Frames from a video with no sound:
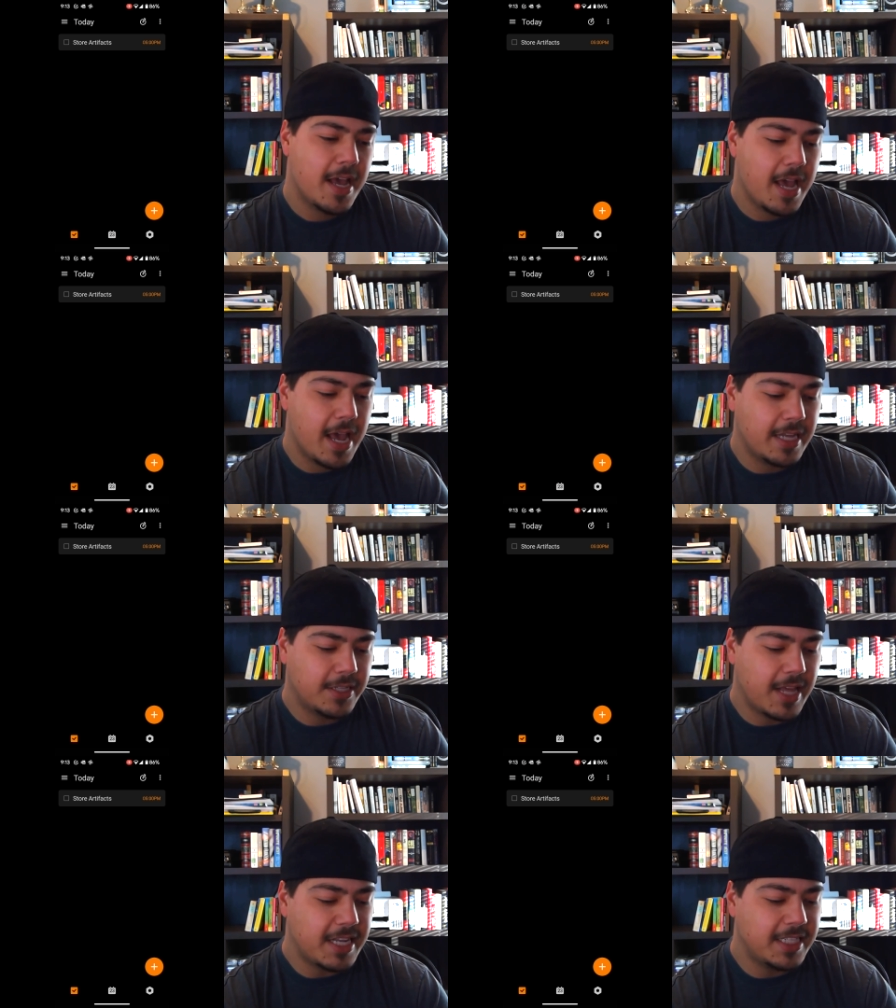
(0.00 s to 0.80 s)
And
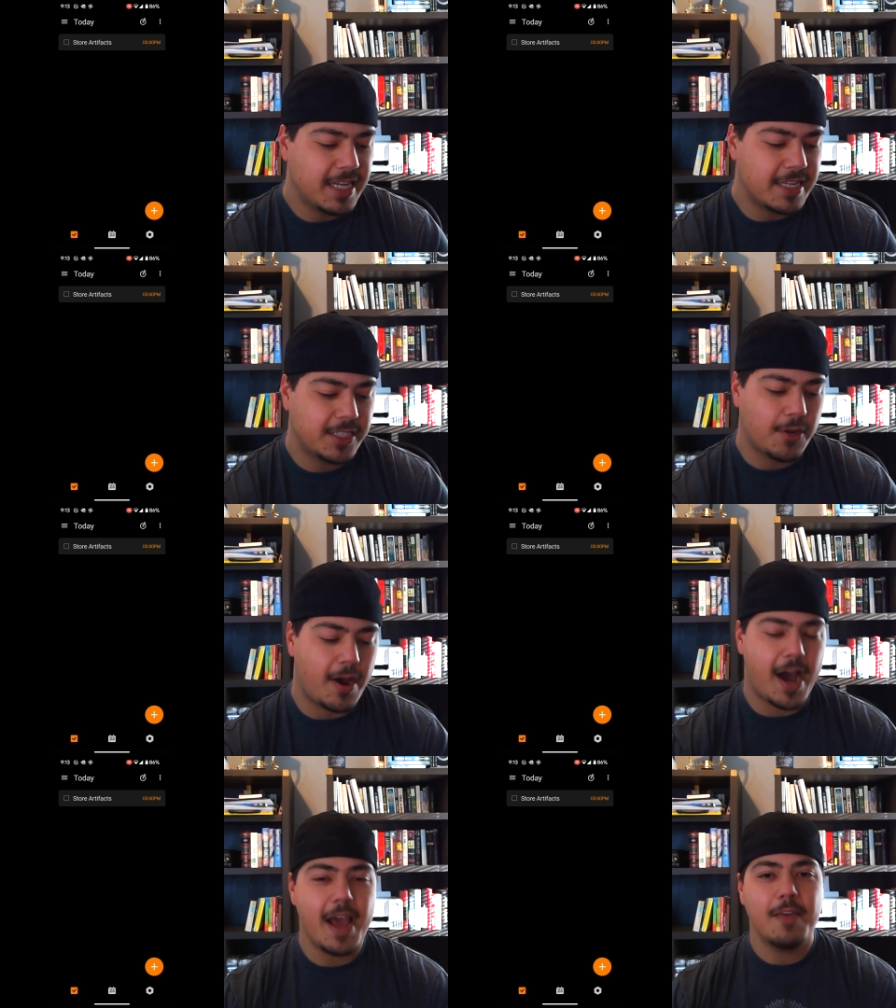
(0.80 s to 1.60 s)
so that's it. And so
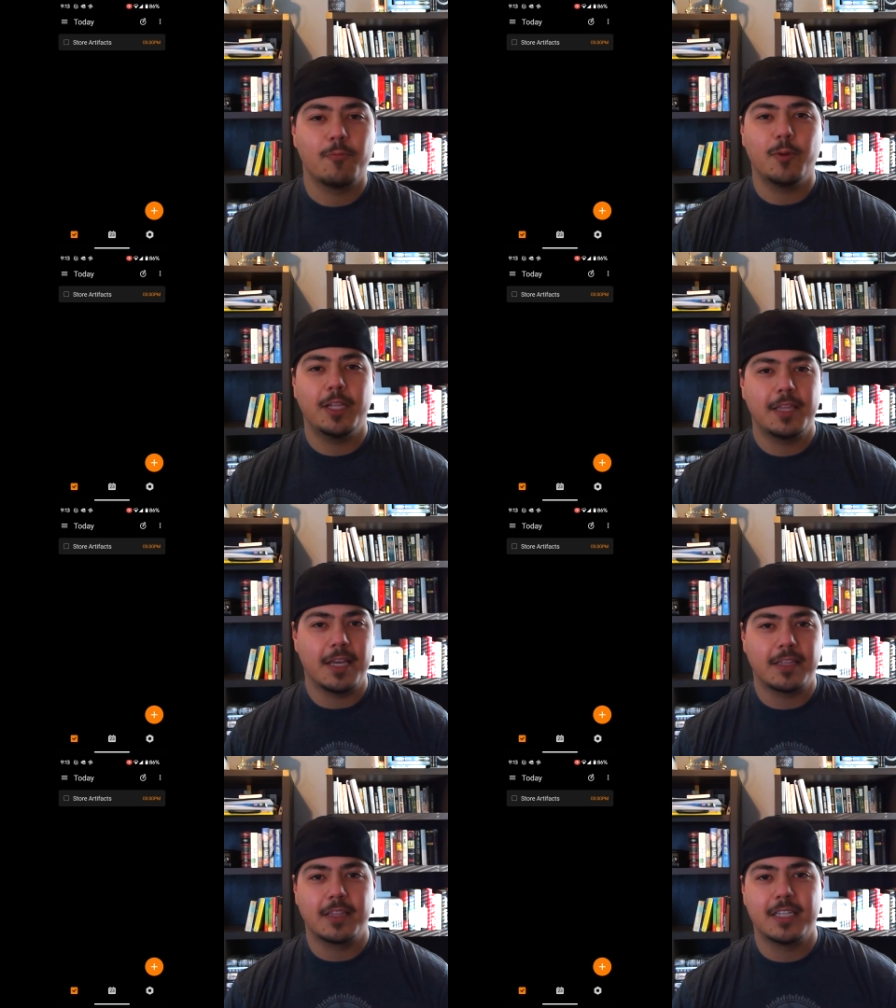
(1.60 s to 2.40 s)
I really
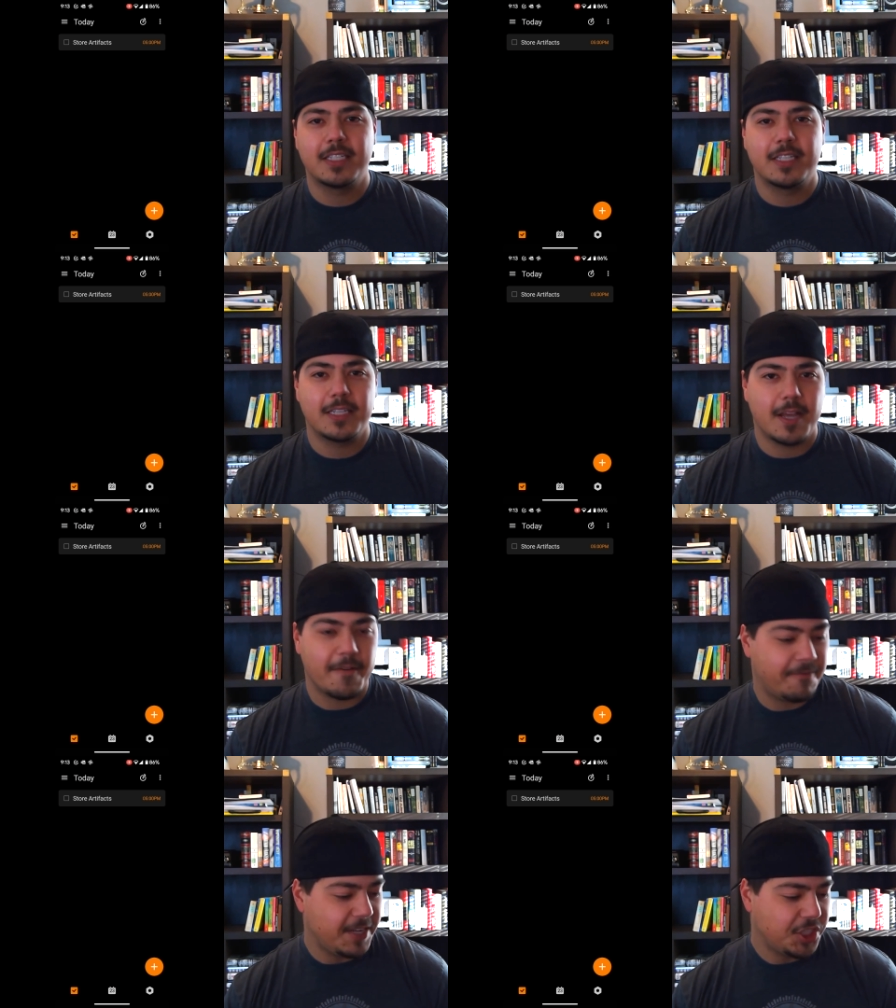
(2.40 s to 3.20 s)
think that this
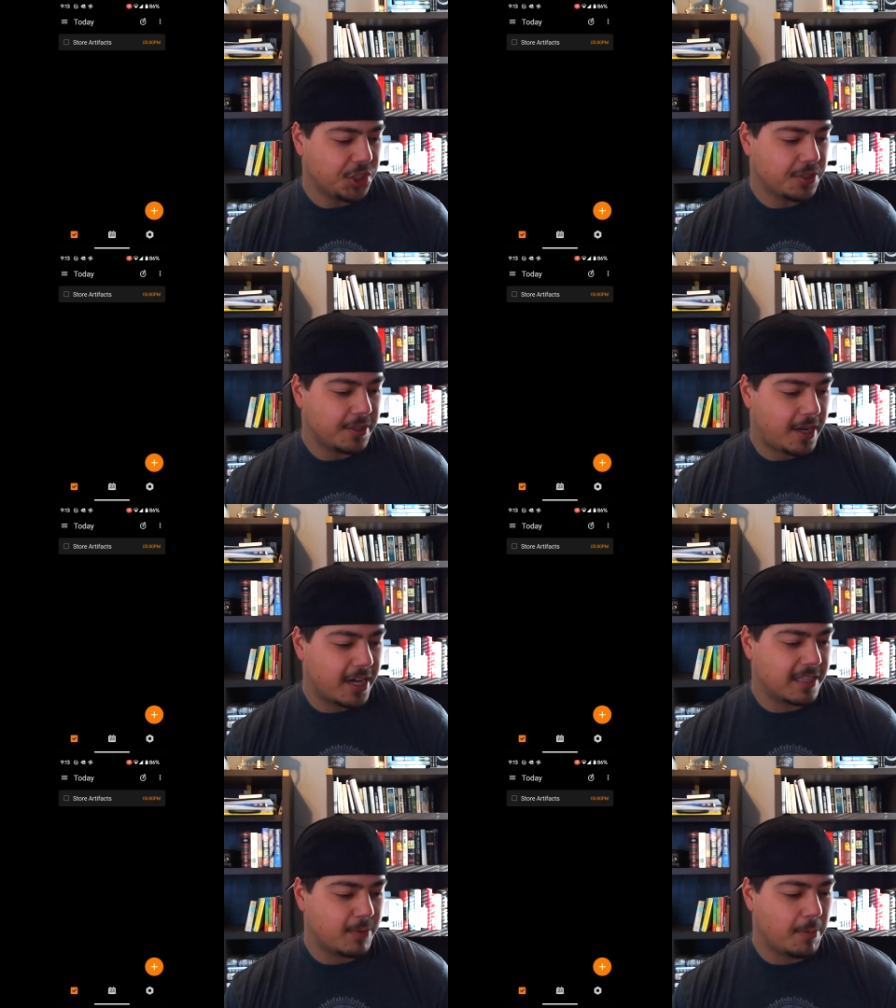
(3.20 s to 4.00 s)
feature
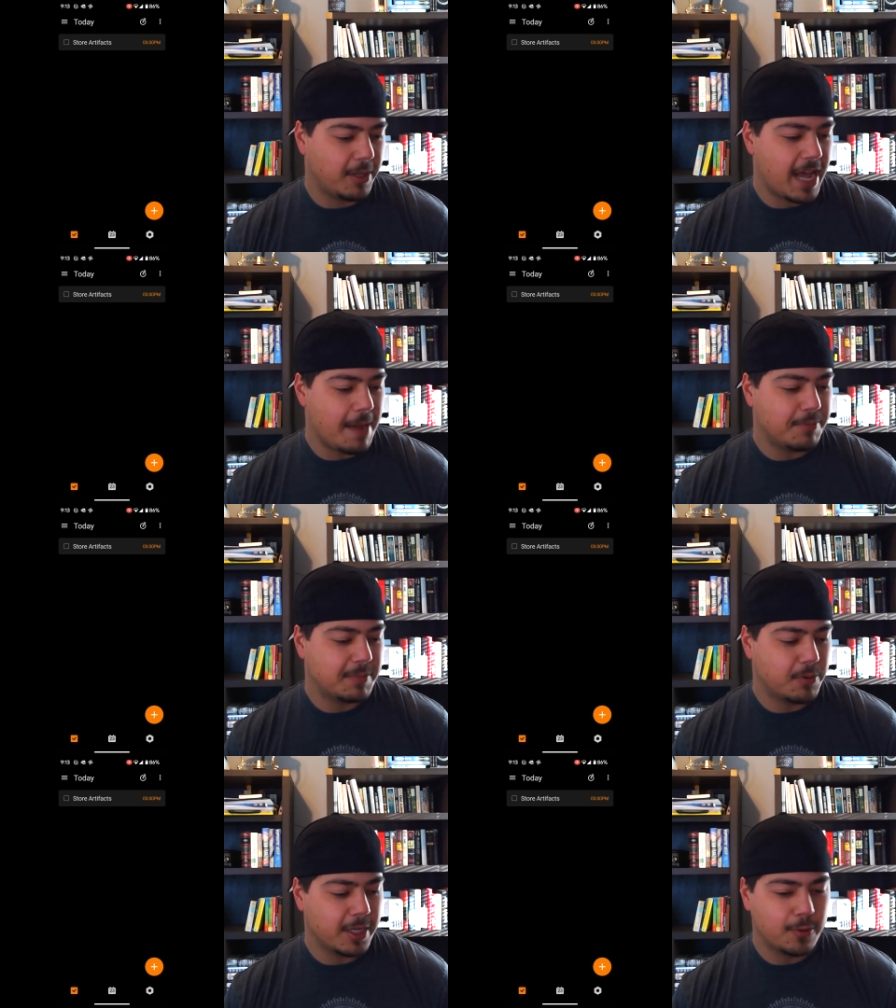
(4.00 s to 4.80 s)
on the mobile app
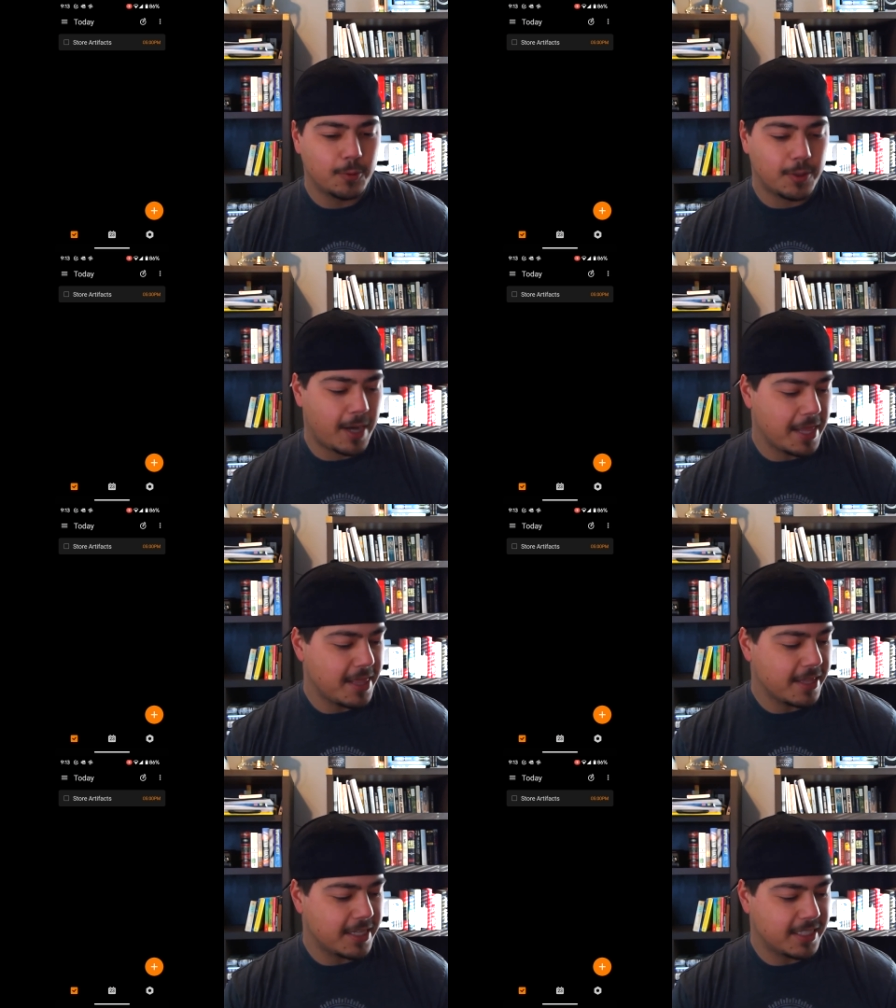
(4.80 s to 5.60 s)
is pretty cool. I
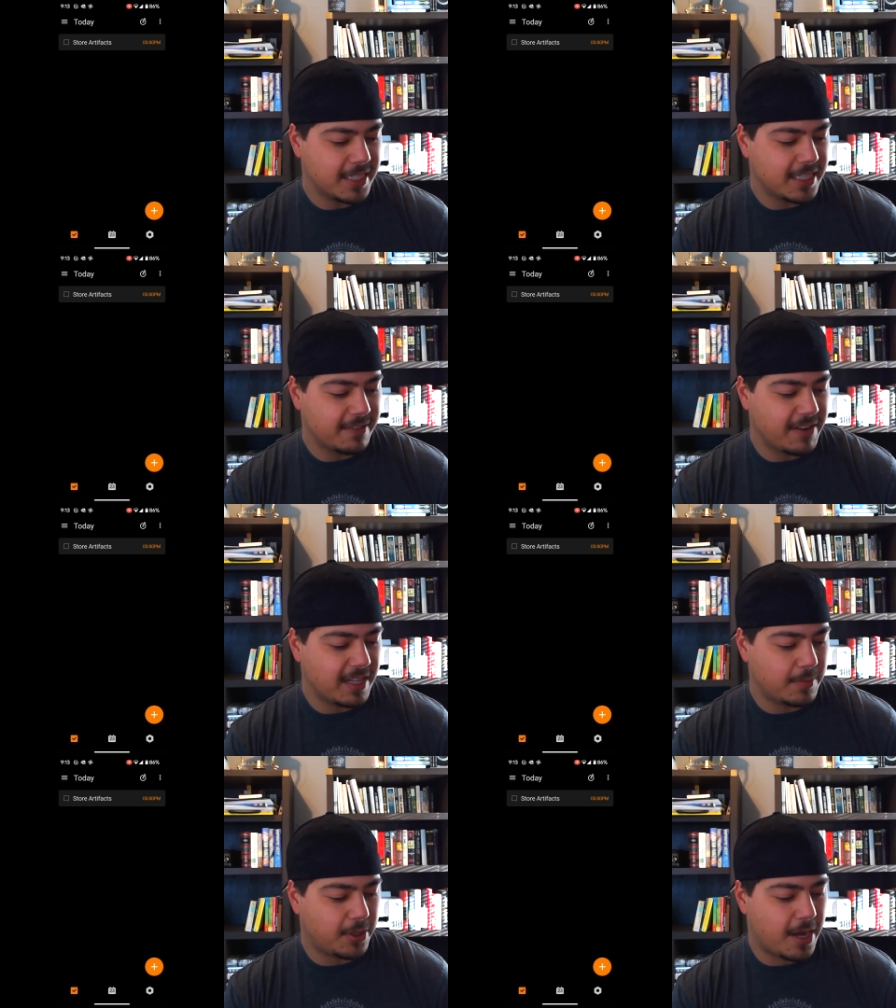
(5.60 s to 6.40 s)
think this is
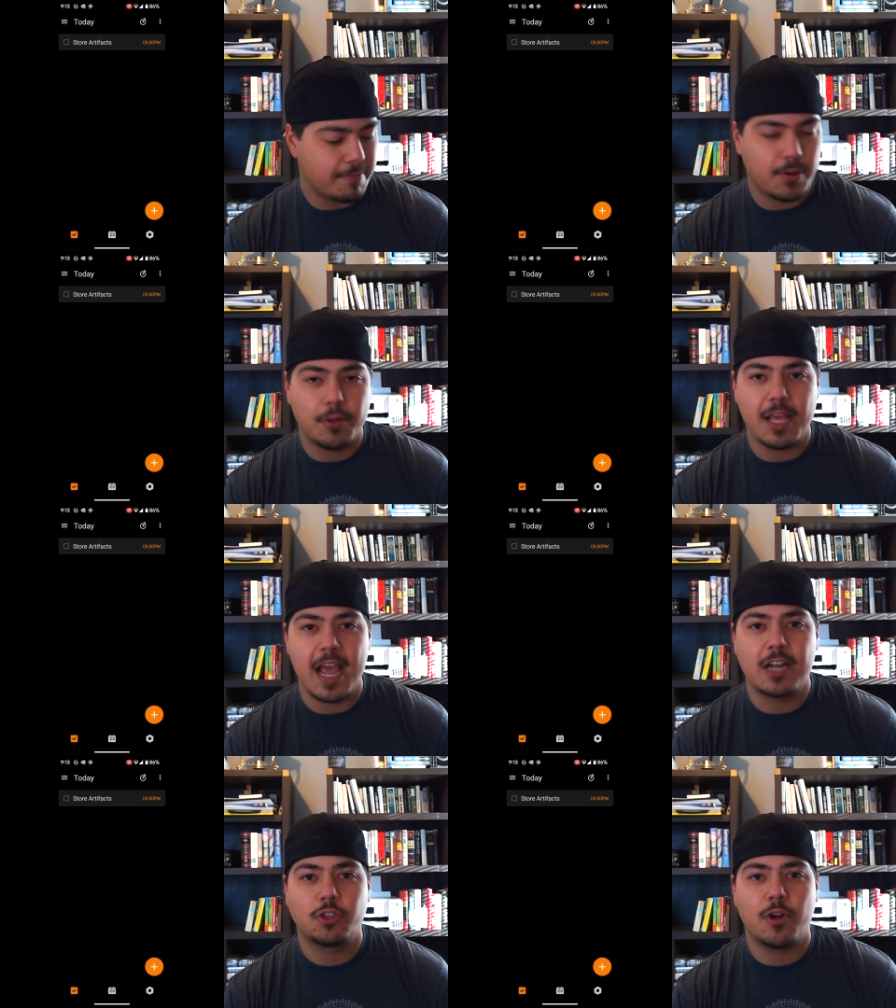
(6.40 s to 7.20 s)
available on both
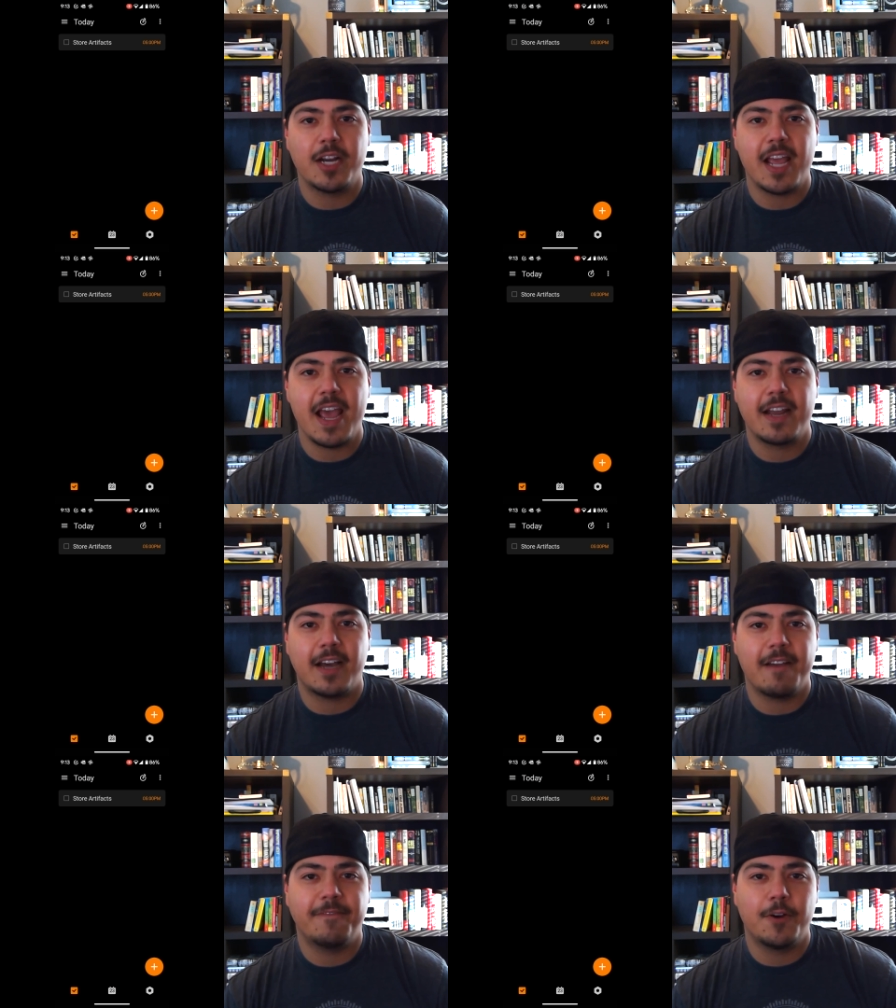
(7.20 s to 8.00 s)
Android and
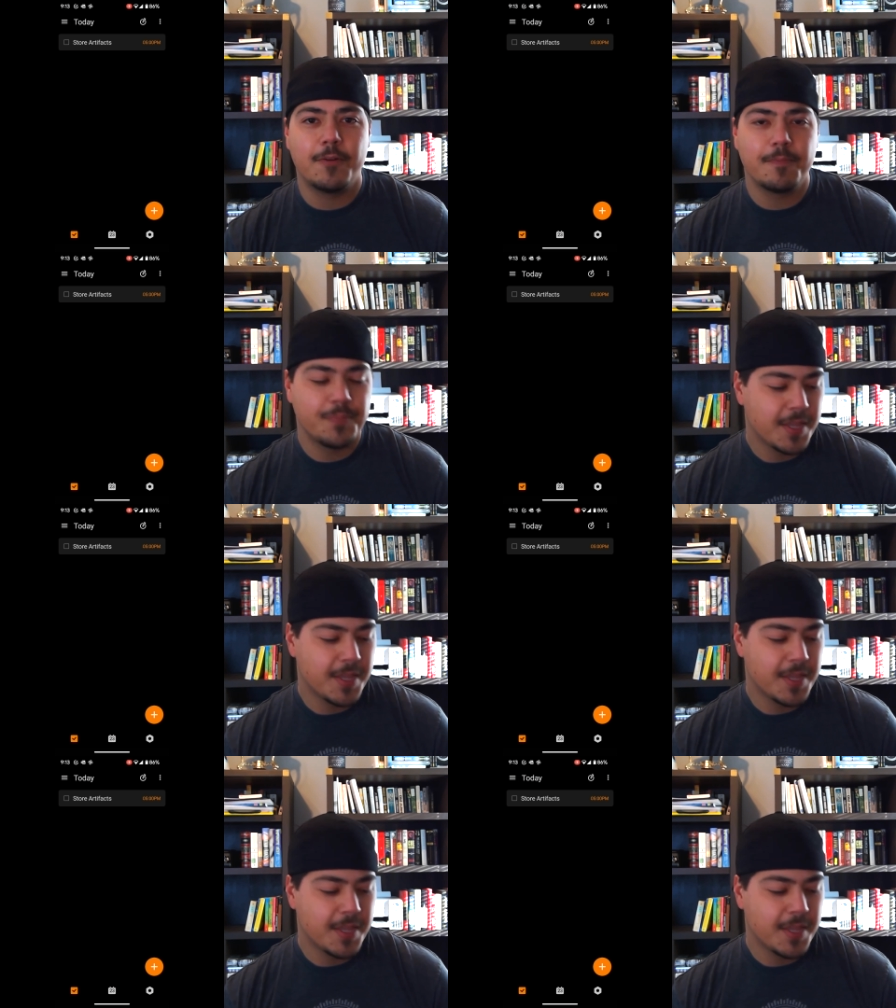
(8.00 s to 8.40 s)
iPhone.